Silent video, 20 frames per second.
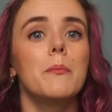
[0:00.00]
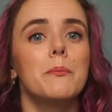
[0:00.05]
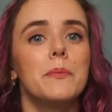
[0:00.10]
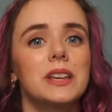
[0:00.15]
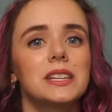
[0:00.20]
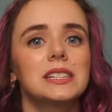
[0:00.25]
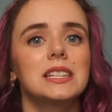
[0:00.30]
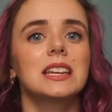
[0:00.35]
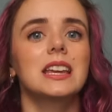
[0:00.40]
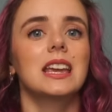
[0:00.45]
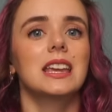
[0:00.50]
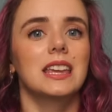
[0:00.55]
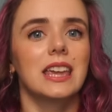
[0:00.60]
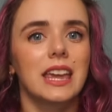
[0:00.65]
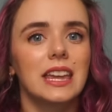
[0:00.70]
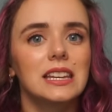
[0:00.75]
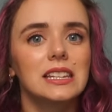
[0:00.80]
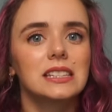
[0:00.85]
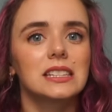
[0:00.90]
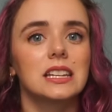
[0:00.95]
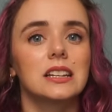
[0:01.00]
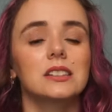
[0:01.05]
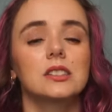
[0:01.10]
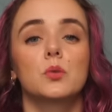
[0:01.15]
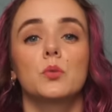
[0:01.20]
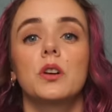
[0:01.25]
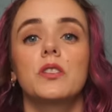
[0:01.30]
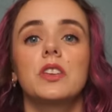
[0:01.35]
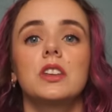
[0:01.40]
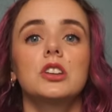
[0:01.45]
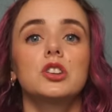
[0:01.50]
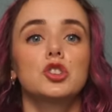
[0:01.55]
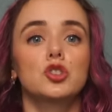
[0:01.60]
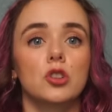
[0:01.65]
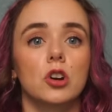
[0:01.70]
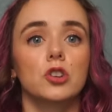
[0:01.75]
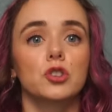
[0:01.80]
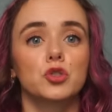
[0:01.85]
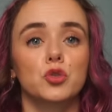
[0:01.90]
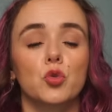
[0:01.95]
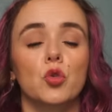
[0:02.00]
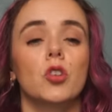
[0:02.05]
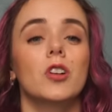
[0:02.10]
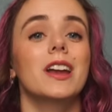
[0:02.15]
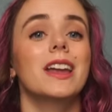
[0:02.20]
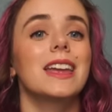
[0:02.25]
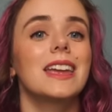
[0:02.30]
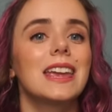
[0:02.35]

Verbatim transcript: missing casings within a junk drawer